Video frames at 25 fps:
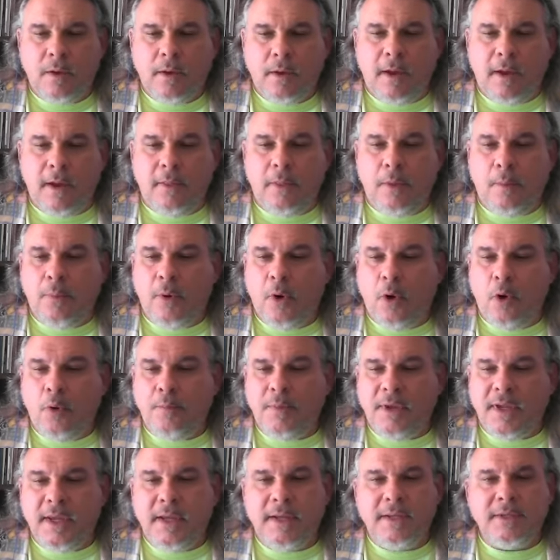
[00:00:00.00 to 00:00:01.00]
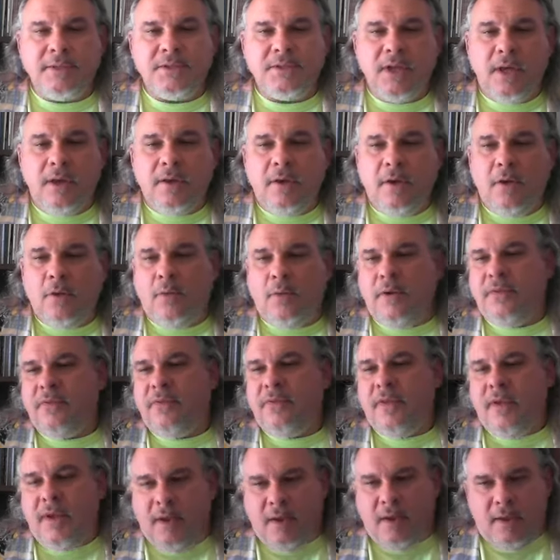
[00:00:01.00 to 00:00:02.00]
Okay, the poem begins
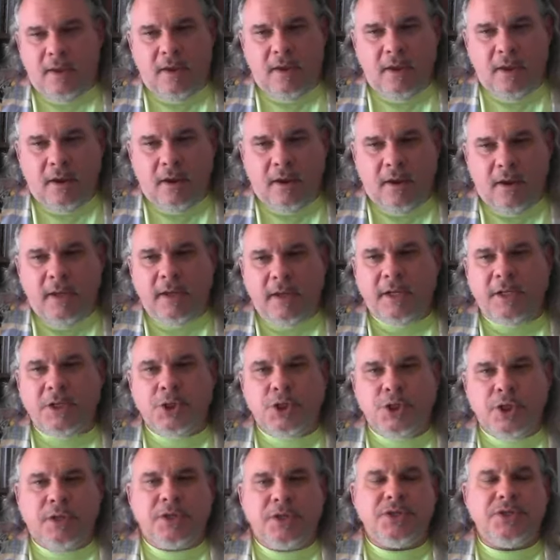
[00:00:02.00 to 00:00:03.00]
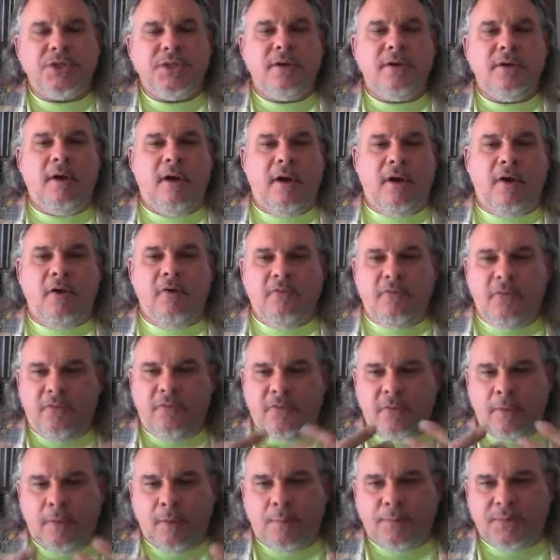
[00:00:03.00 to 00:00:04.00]
with an injunction
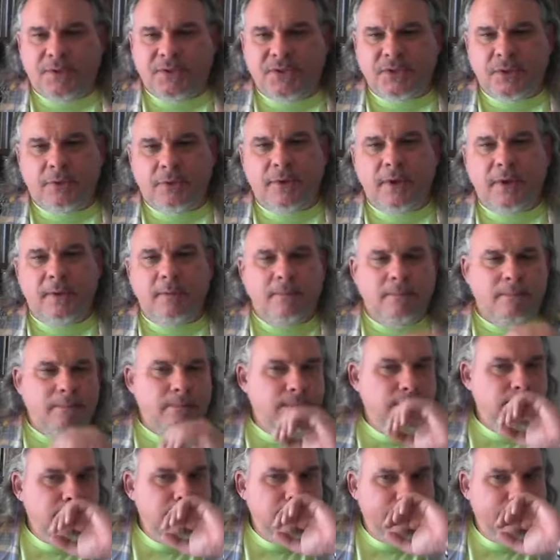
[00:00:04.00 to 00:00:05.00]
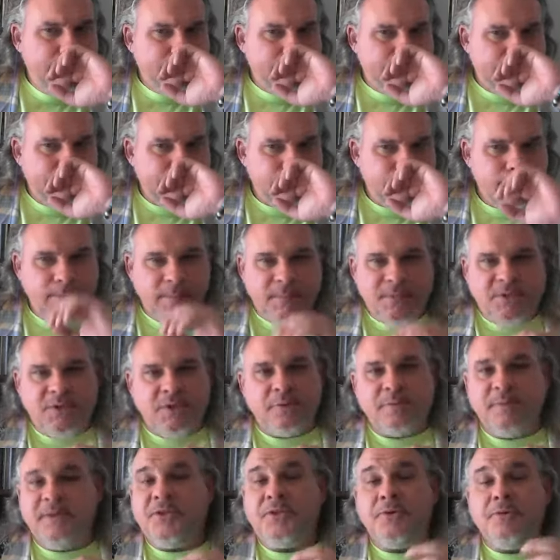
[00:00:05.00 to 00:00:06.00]
from the persona,
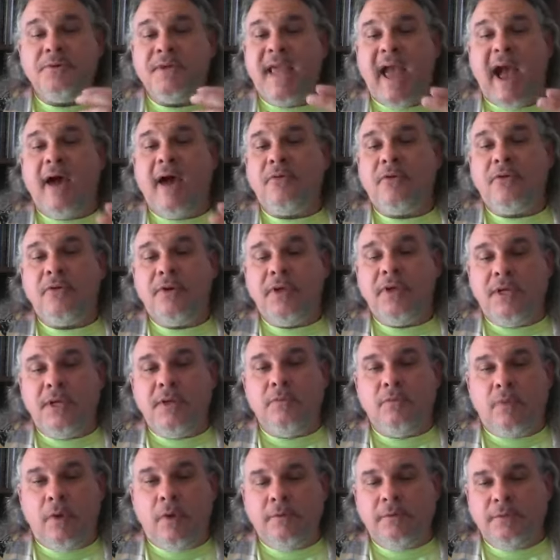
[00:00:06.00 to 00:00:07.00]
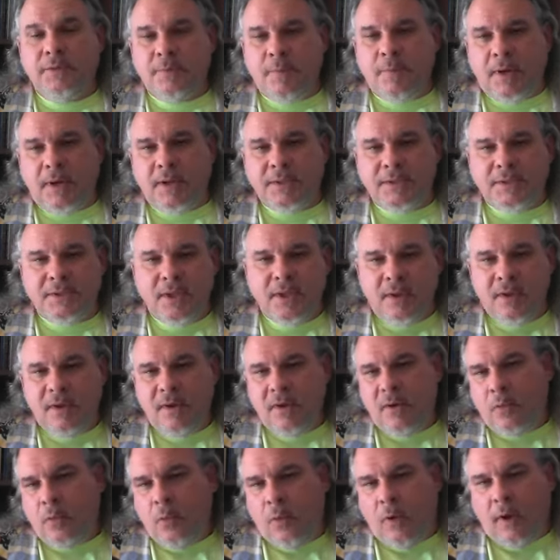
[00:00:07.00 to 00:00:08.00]
to gather ye rosebuds
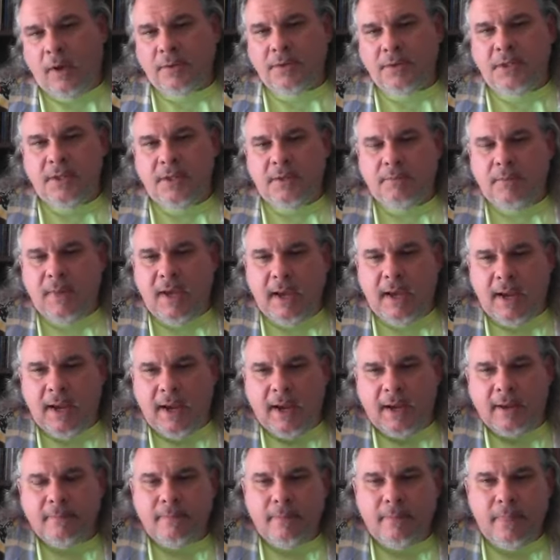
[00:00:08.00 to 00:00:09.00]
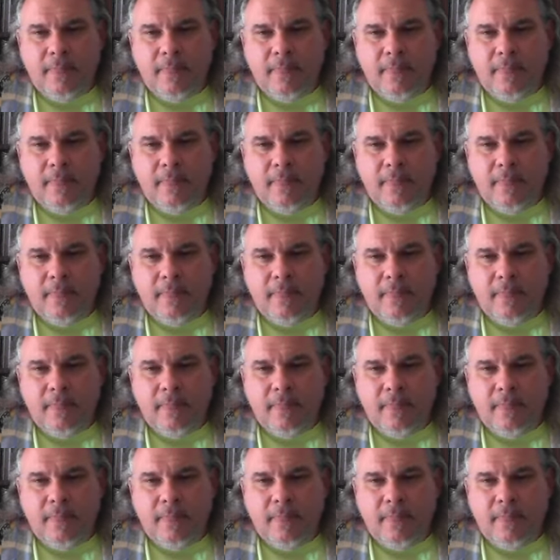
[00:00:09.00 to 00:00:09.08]
while ye may.